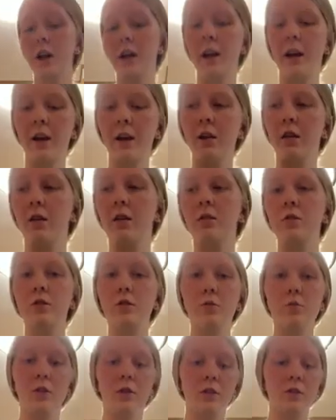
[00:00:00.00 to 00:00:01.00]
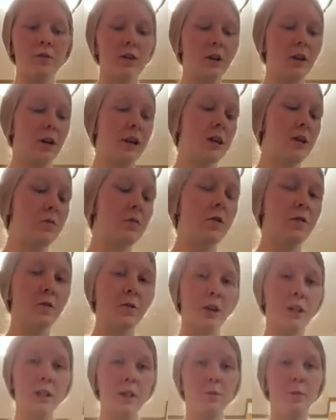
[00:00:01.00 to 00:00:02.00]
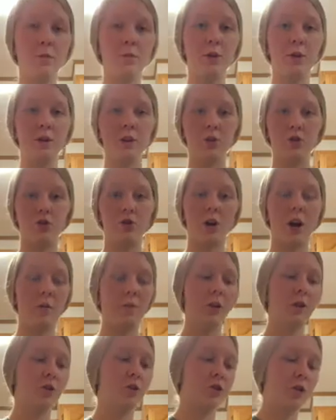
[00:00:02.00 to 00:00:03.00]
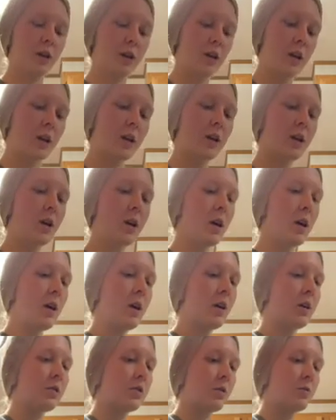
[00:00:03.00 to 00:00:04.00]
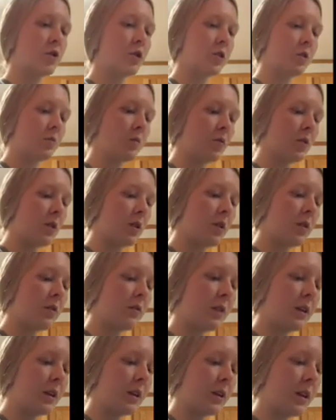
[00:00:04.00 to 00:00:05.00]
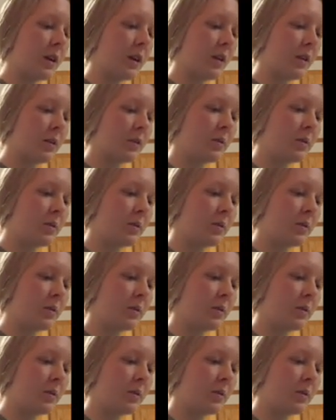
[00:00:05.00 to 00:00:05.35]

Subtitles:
and I can also put the vanilla in, but first I'm going to put this dry mixture in. So I'm just going to pour all of it in there.